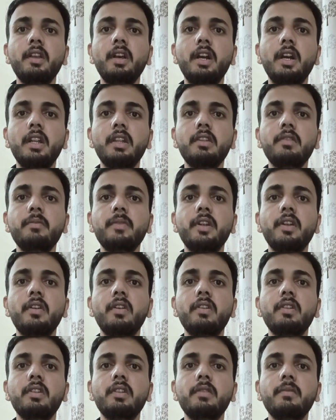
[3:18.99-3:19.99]
are the made
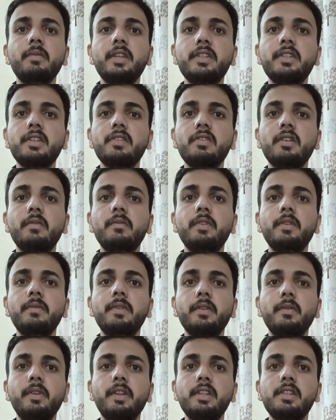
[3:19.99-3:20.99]
on the basis of the
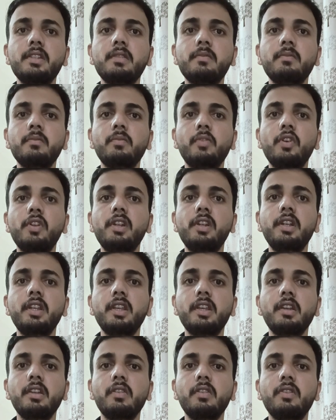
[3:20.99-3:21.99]
favorism,
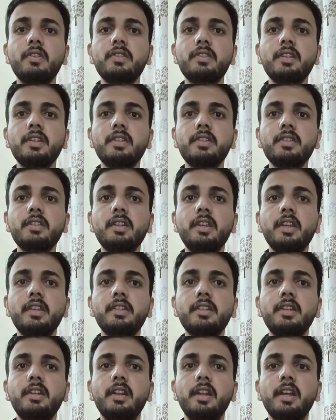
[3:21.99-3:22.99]
political concerns,
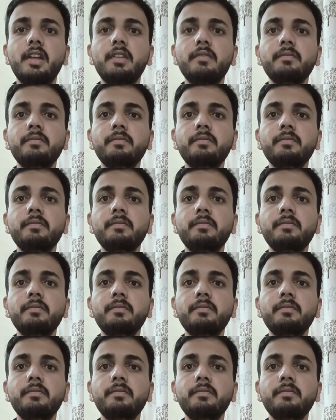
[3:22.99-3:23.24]
etc.